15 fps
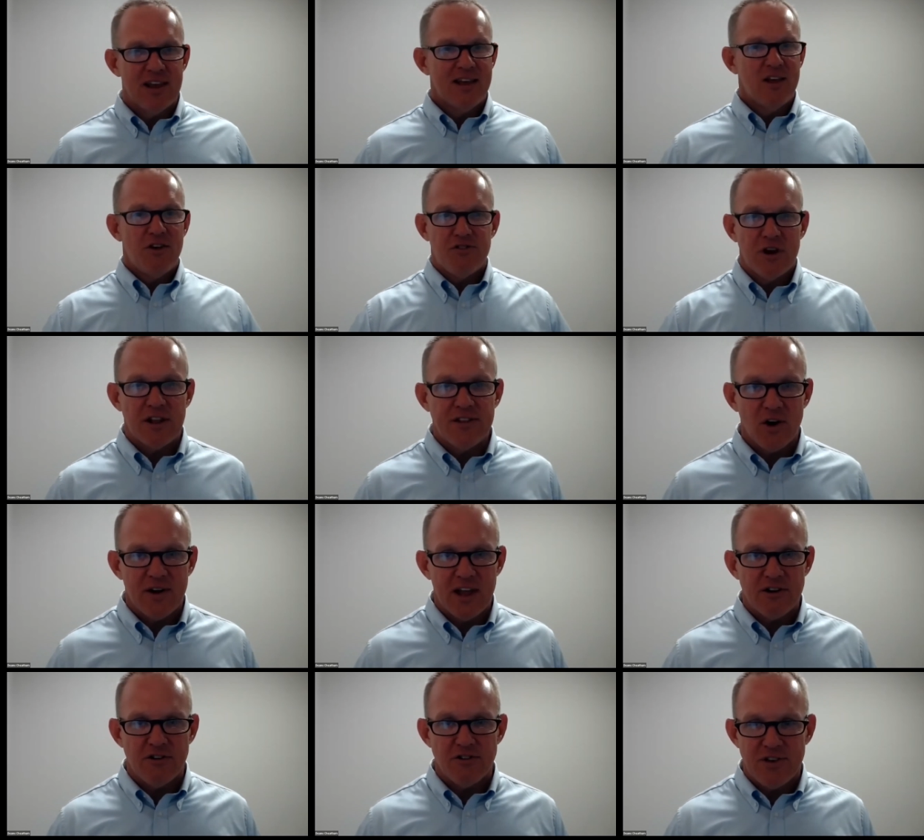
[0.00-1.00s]
sit at their
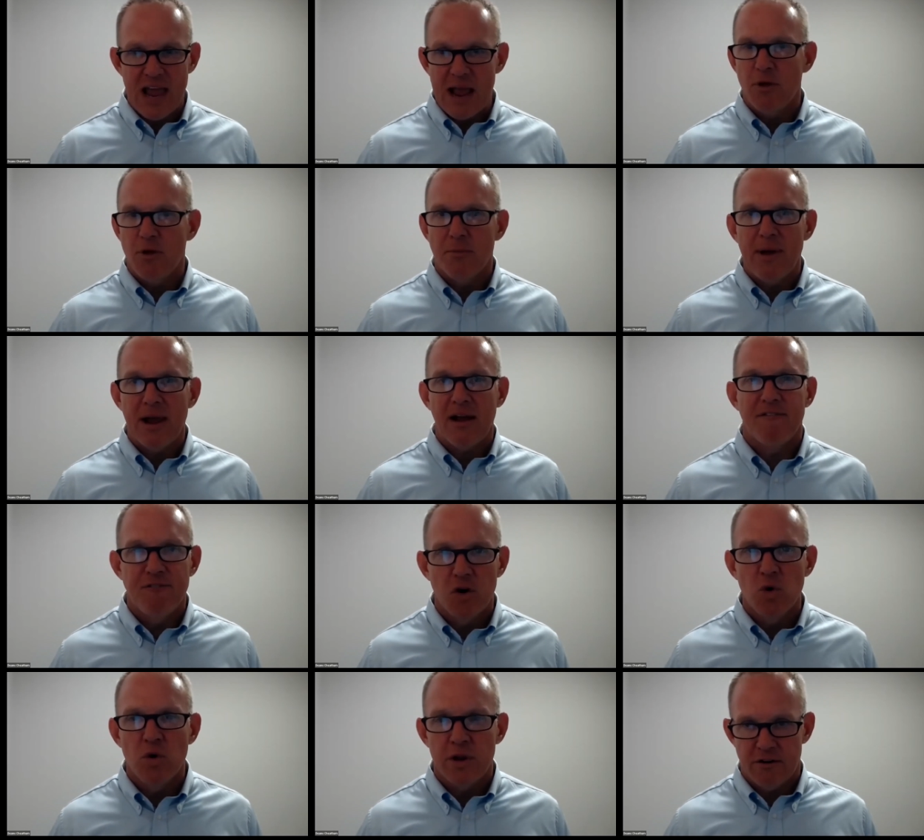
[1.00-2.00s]
kitchen table and make a
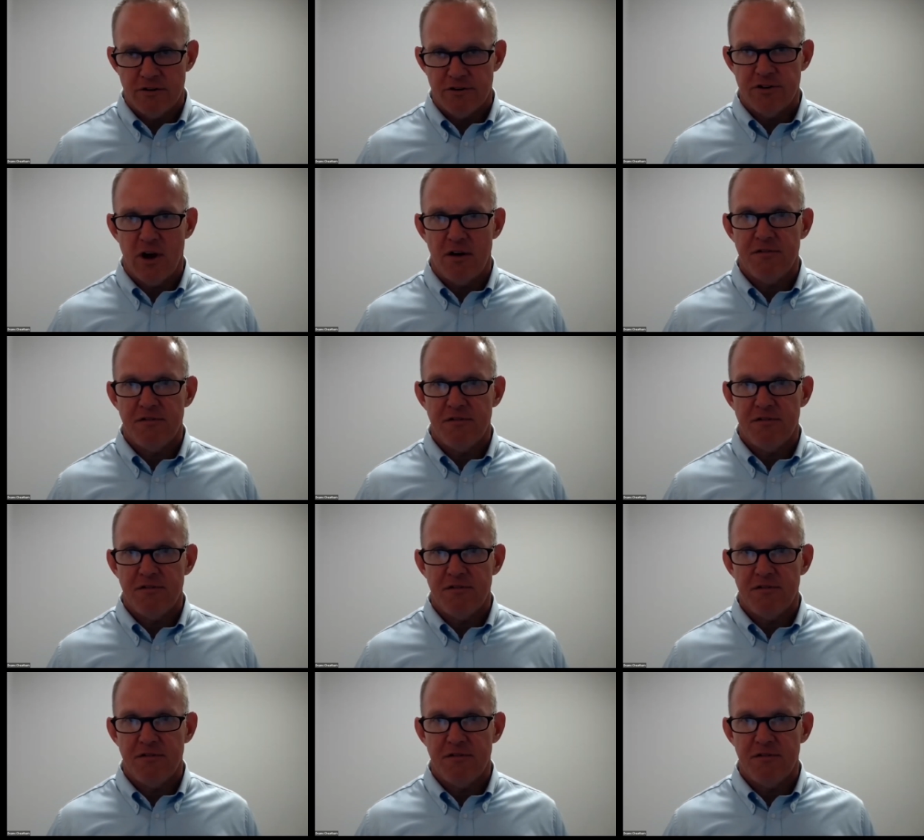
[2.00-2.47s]
fool of yourself.